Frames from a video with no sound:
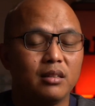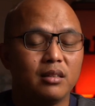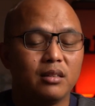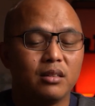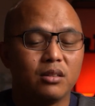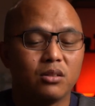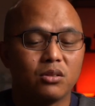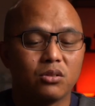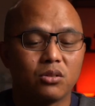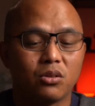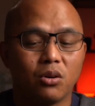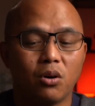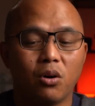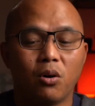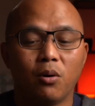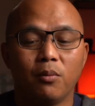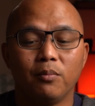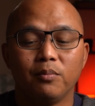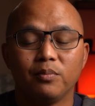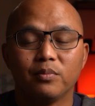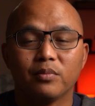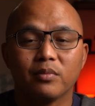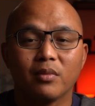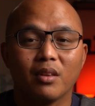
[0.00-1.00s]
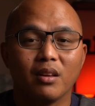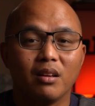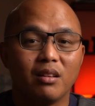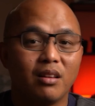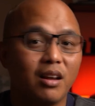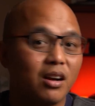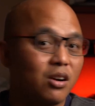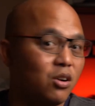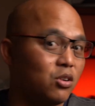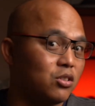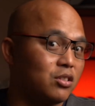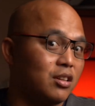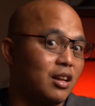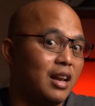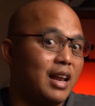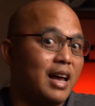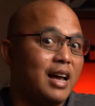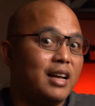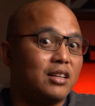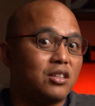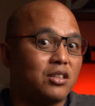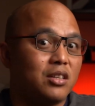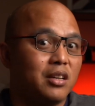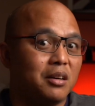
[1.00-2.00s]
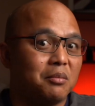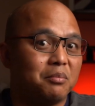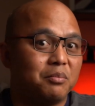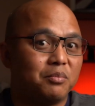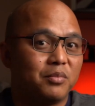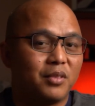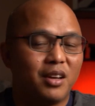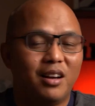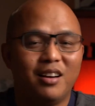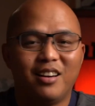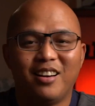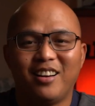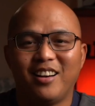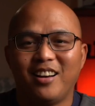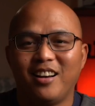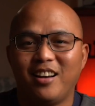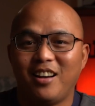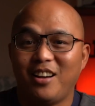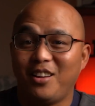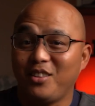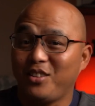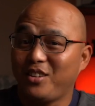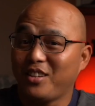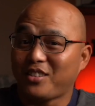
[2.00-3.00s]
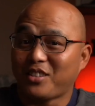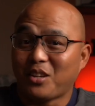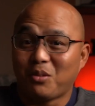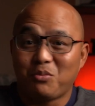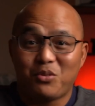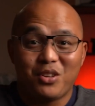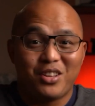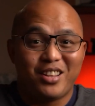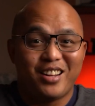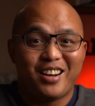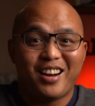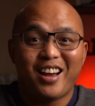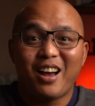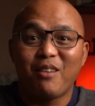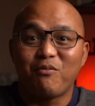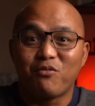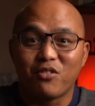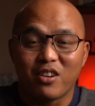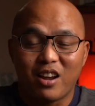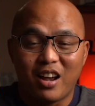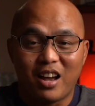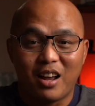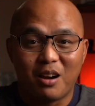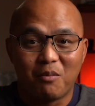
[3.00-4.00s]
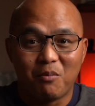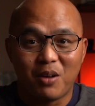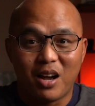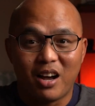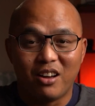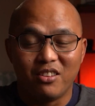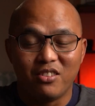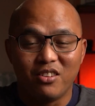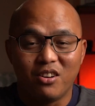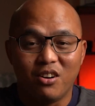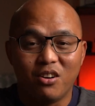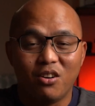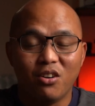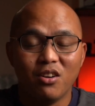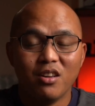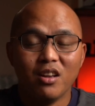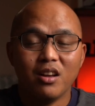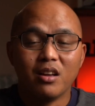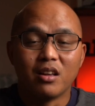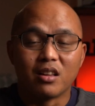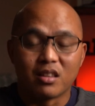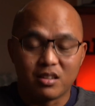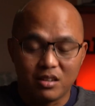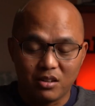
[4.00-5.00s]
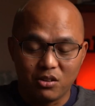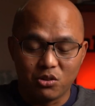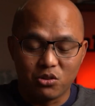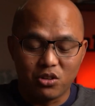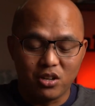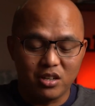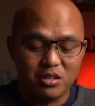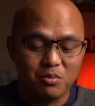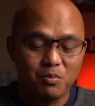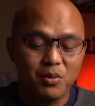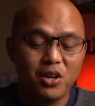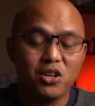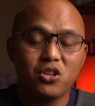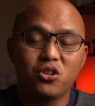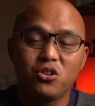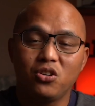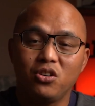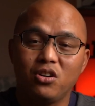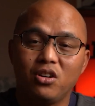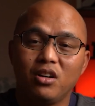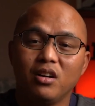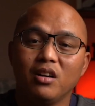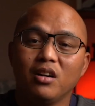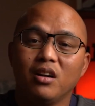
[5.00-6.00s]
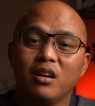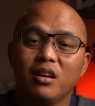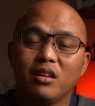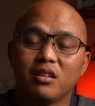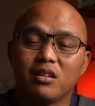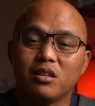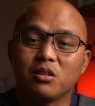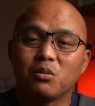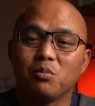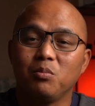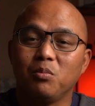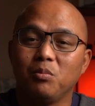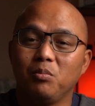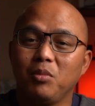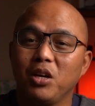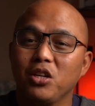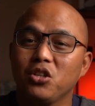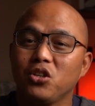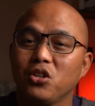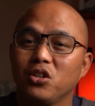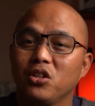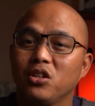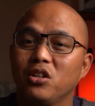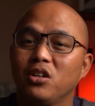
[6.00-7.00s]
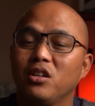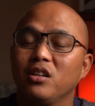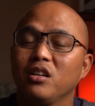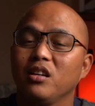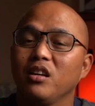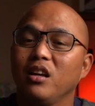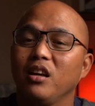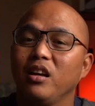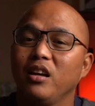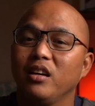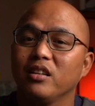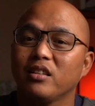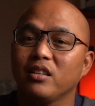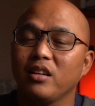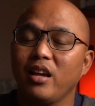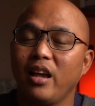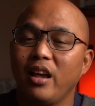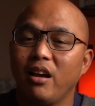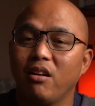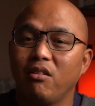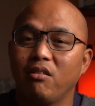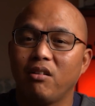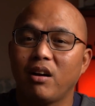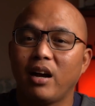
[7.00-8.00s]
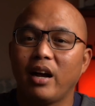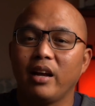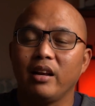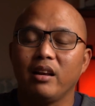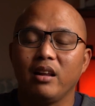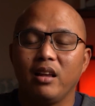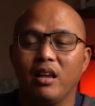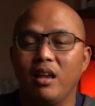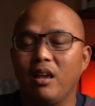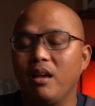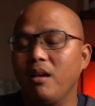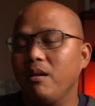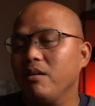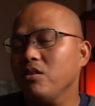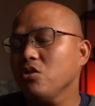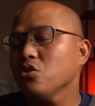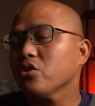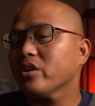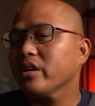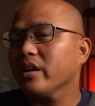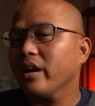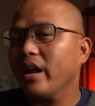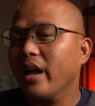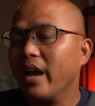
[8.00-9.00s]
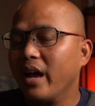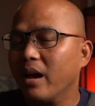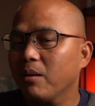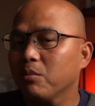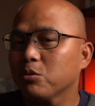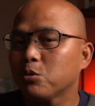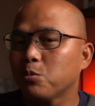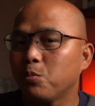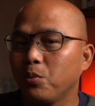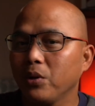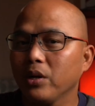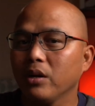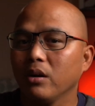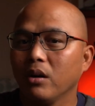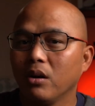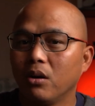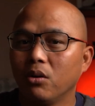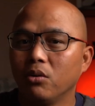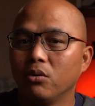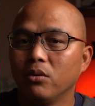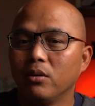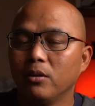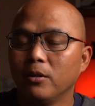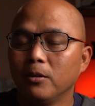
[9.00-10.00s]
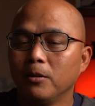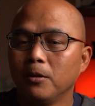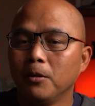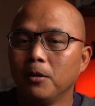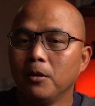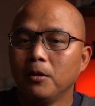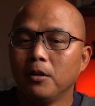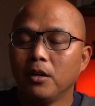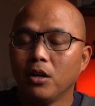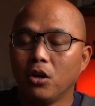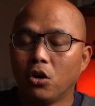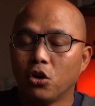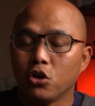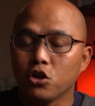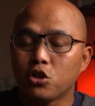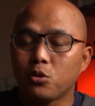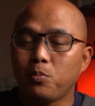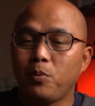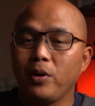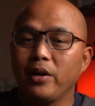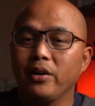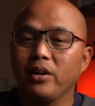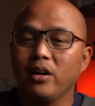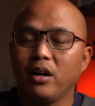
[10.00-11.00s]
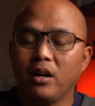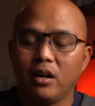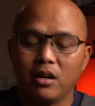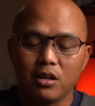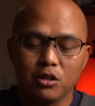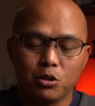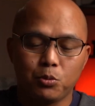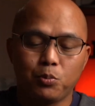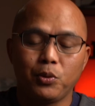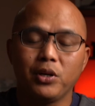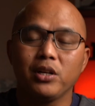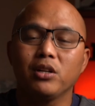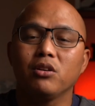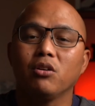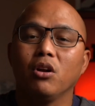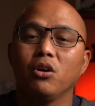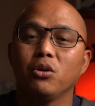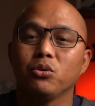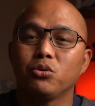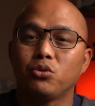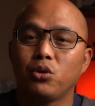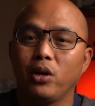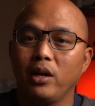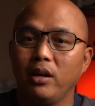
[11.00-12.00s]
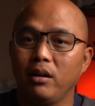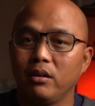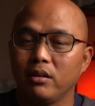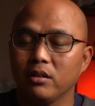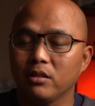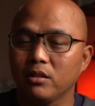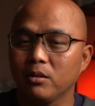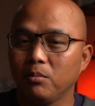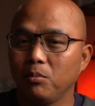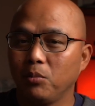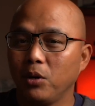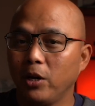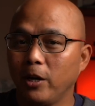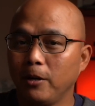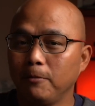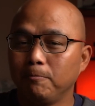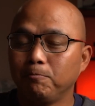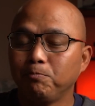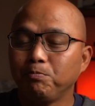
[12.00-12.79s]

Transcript: So there goes the last tip. Something that I forgot about, you know. So just make sure it's air ride. You can have spring load or spring load trailers, but